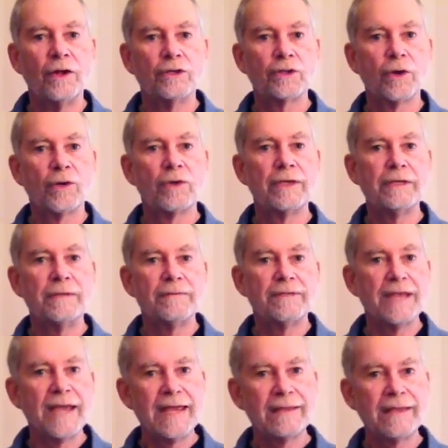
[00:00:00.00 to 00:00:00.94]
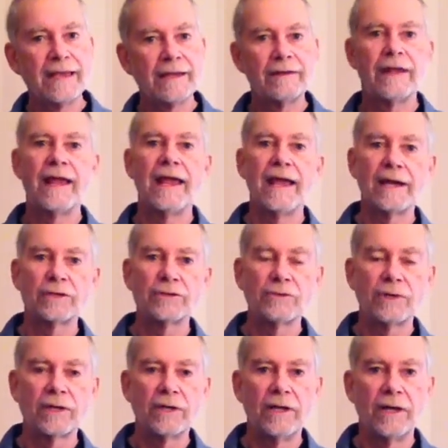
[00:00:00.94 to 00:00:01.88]
So take that
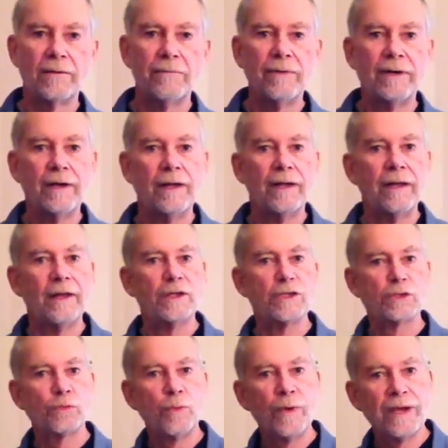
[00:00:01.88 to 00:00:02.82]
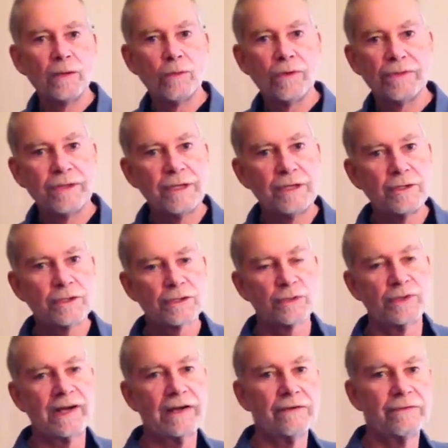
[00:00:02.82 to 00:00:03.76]
extra club, swing within
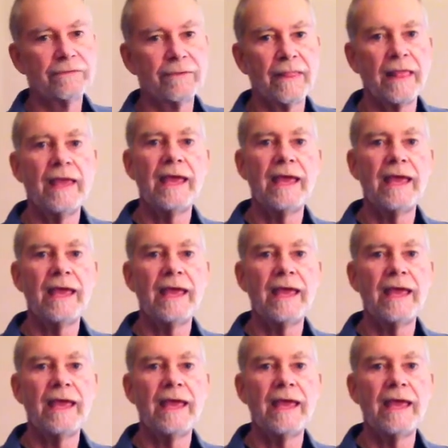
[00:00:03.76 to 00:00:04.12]
yourself,